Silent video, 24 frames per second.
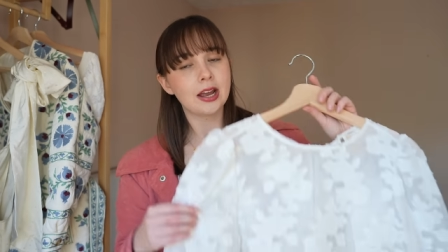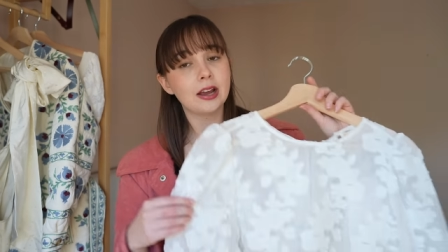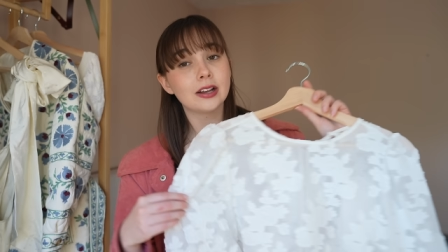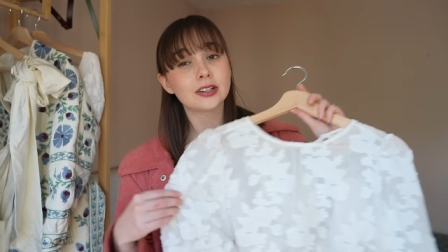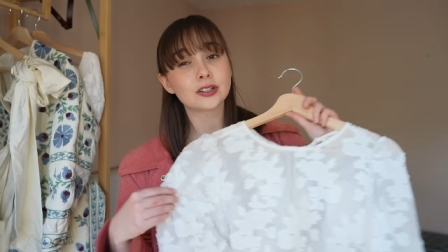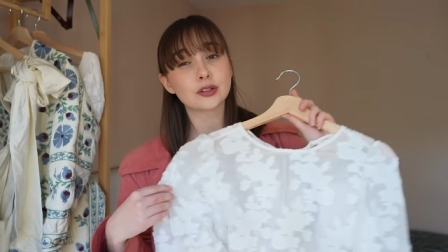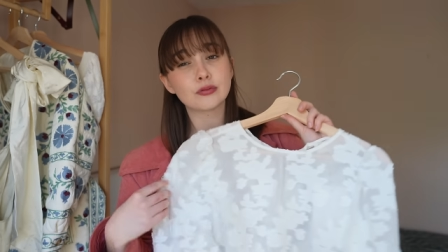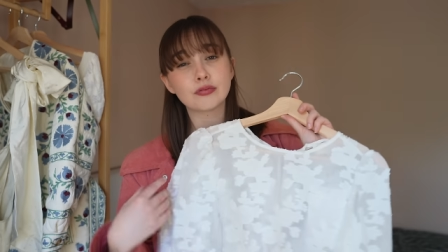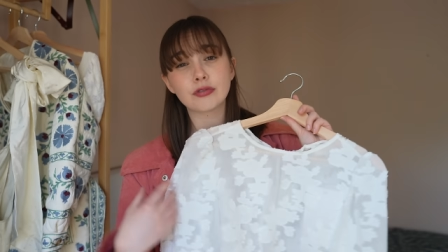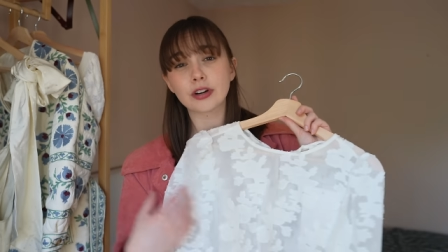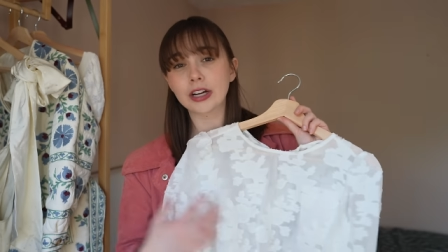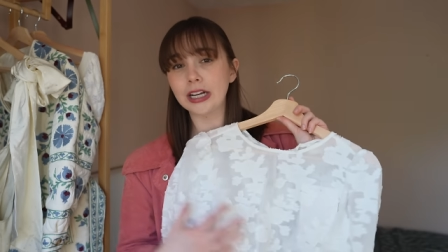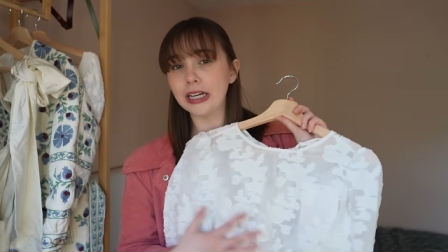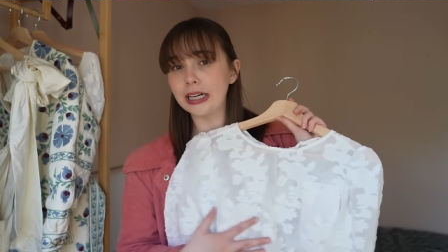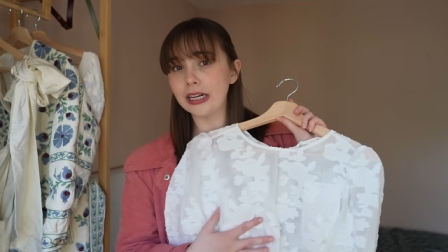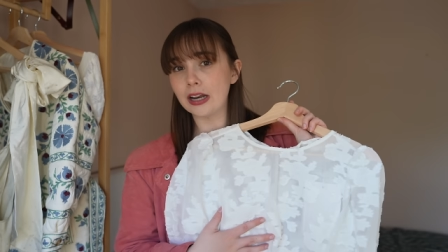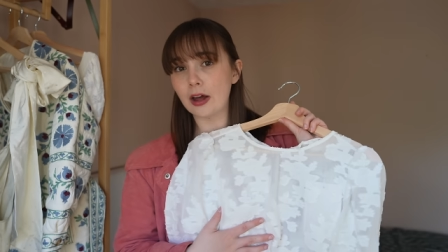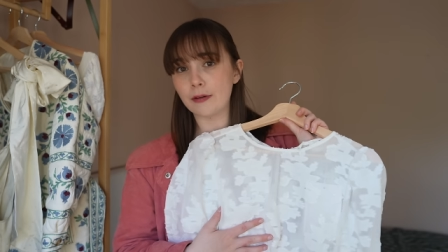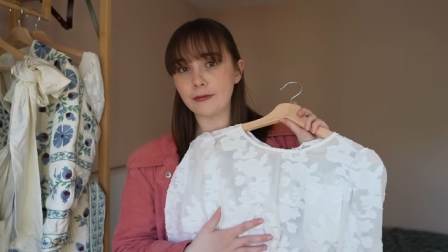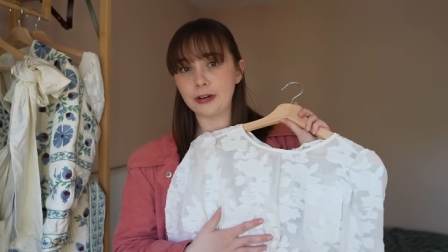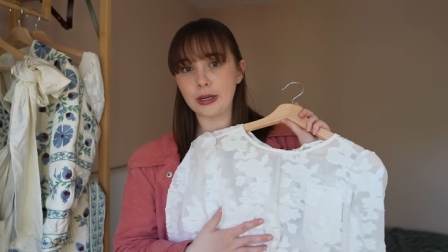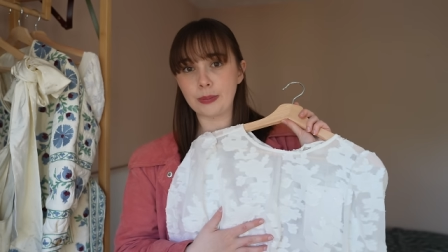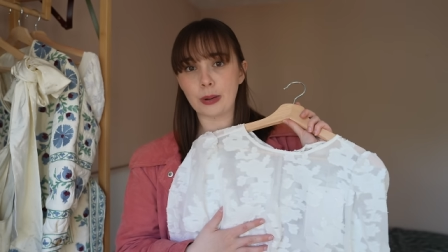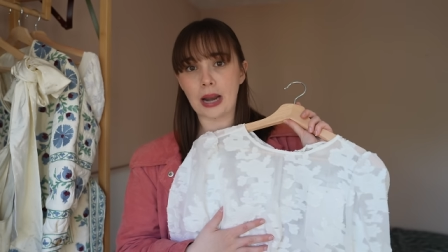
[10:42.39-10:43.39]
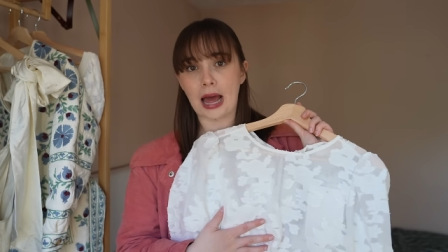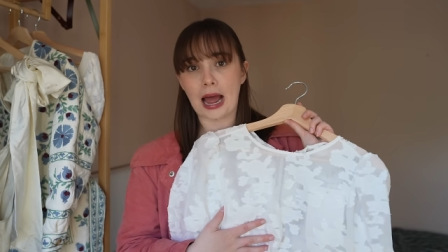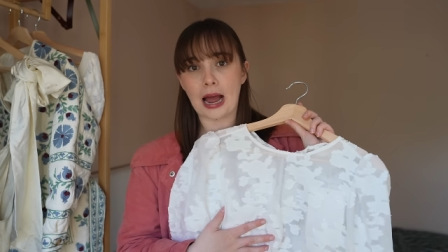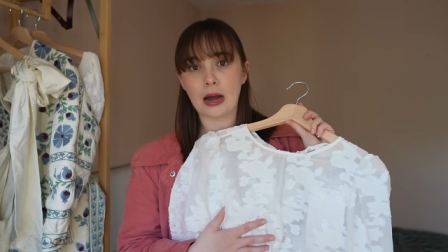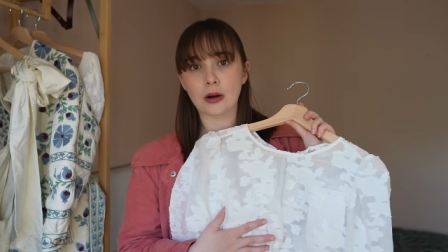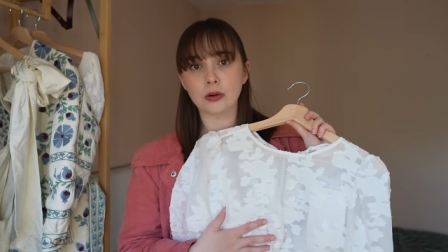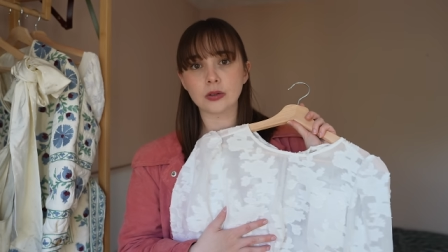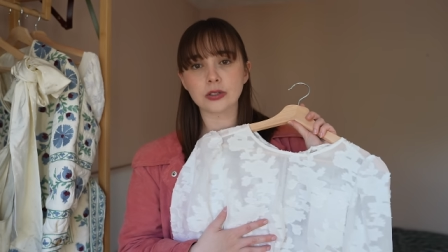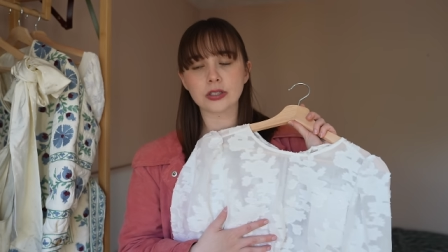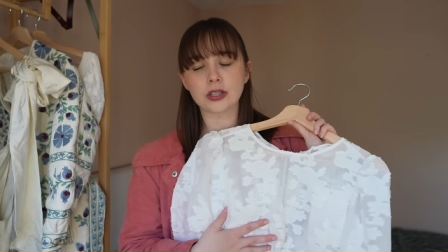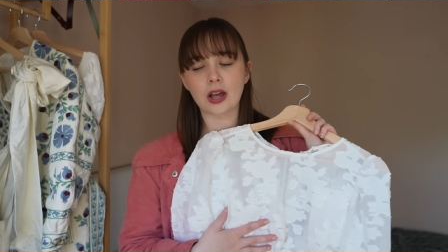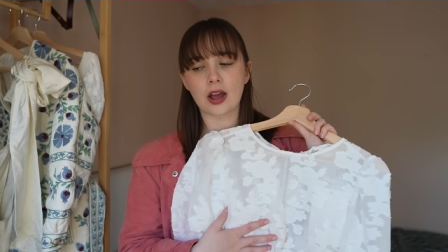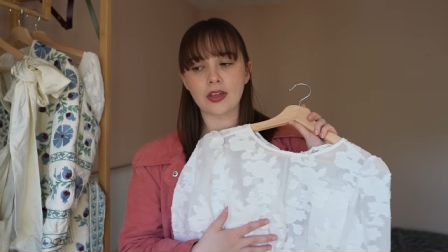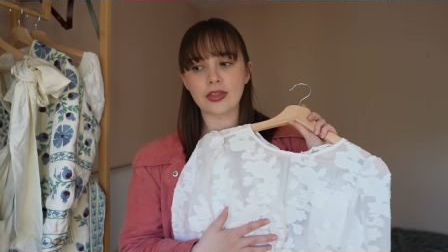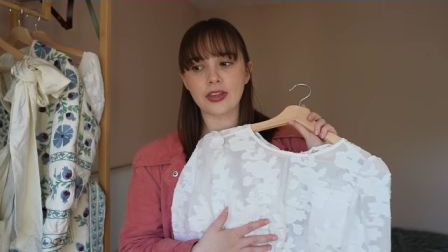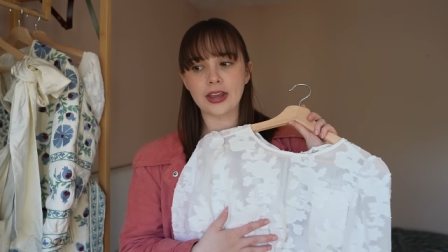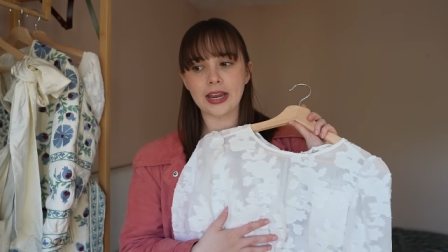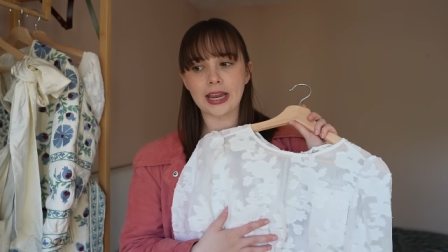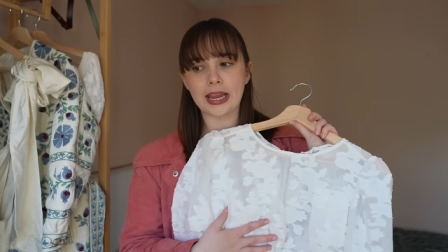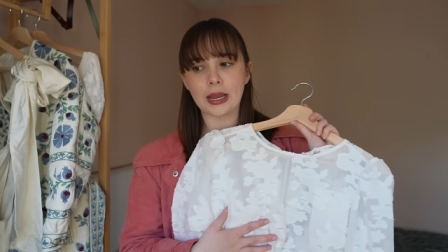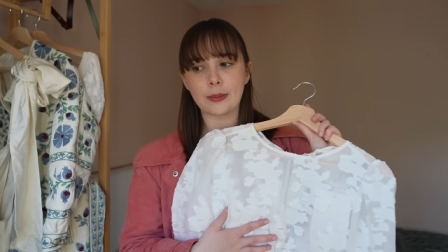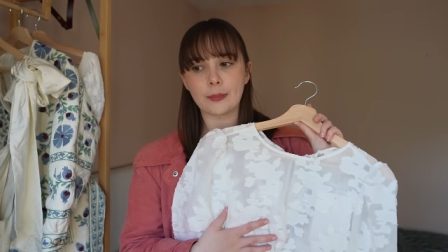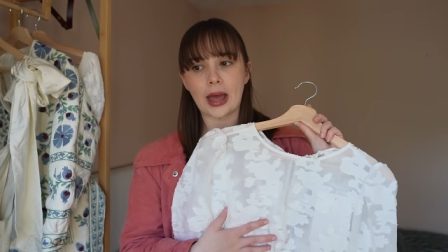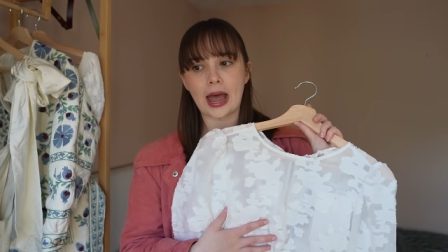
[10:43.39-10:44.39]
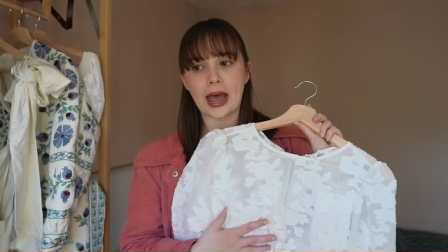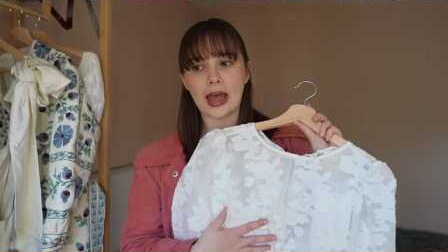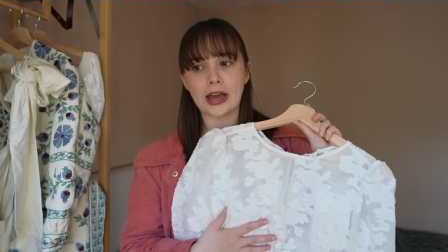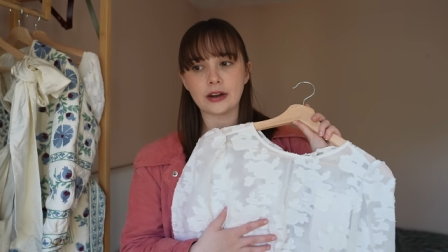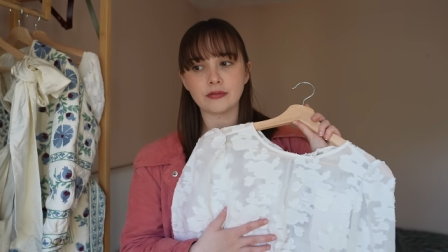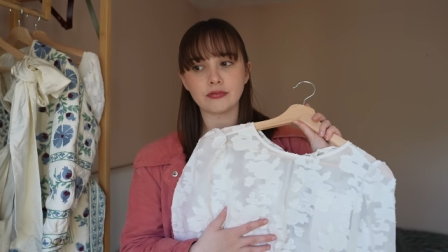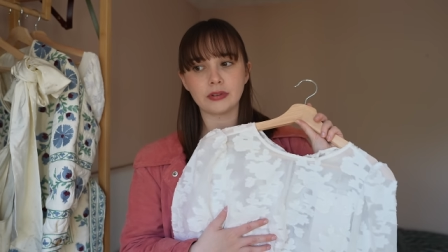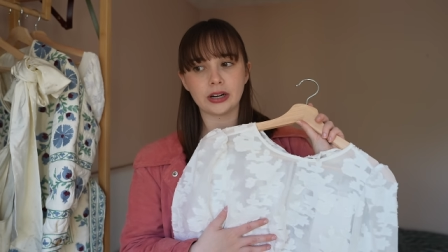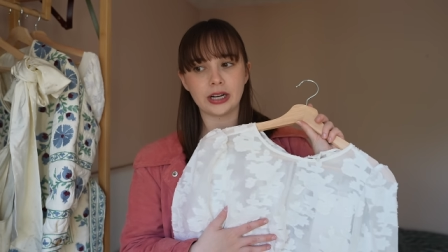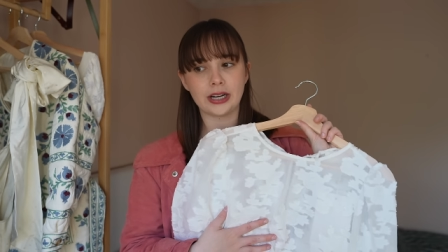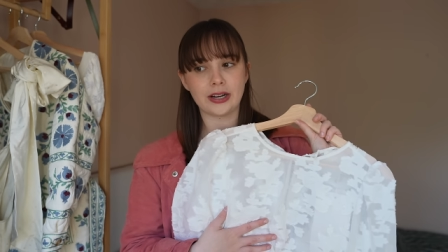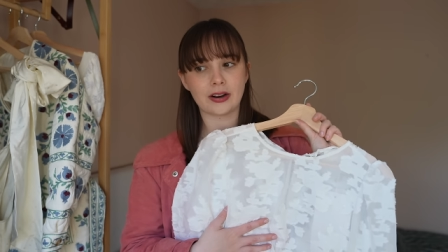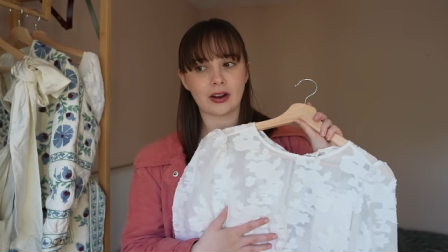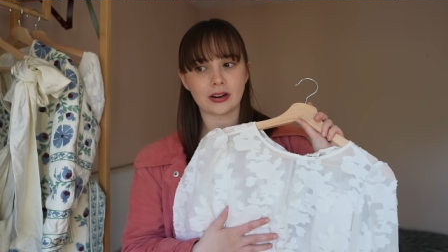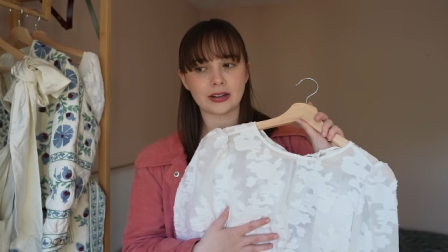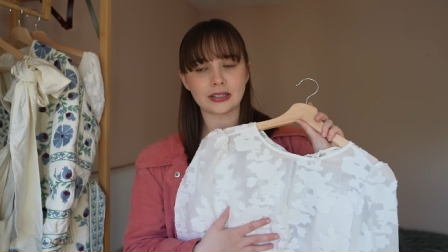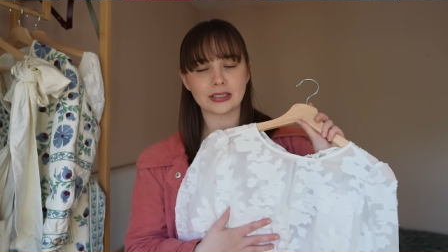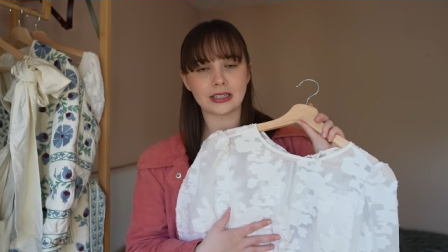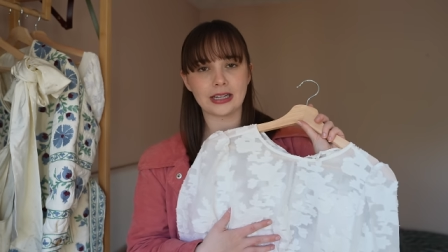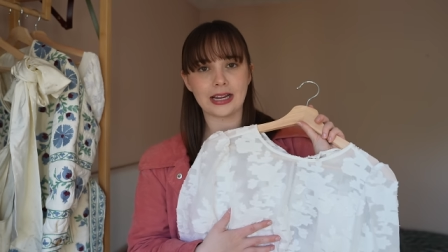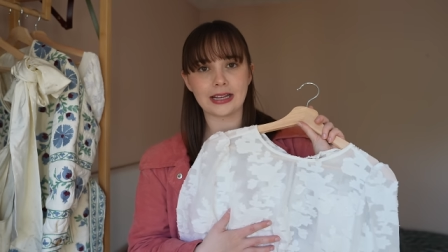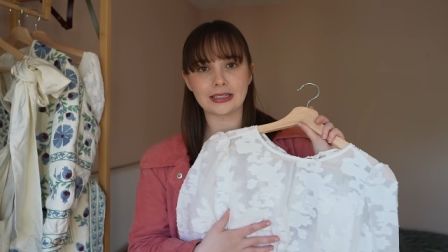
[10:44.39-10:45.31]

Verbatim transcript: It's a really lovely blouse. I think it paired really nicely,